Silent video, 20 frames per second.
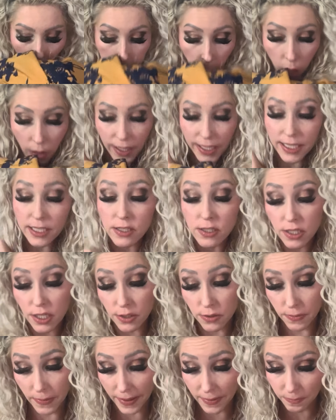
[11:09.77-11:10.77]

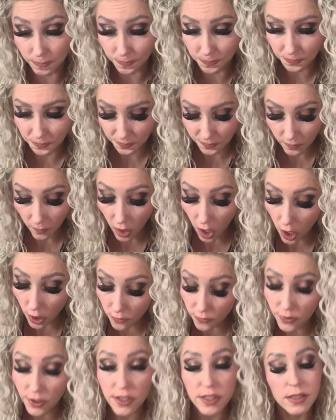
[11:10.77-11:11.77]
Excuse me.
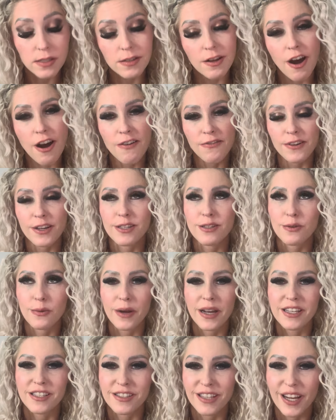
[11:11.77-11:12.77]
Hopefully this cough goes
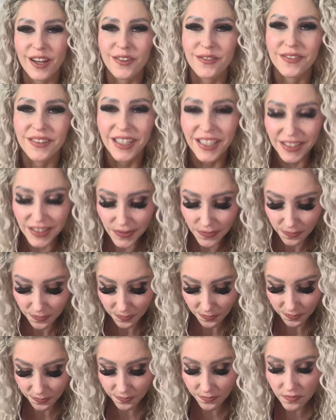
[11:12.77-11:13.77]
away soon.
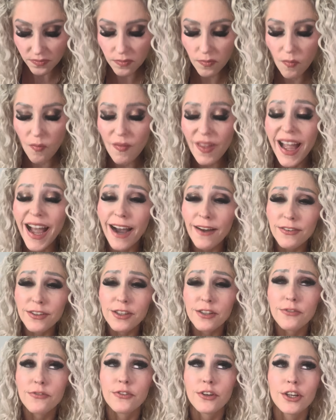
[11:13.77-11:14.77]

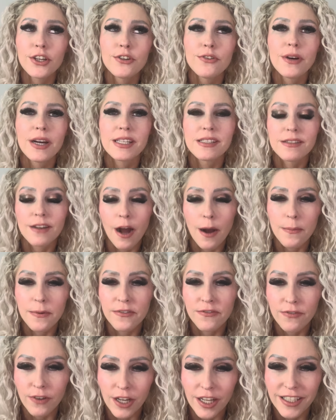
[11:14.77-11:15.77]
Having the flu has not
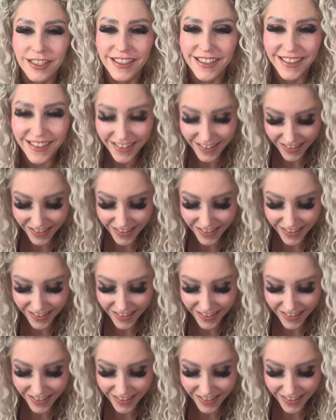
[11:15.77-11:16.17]
been fun.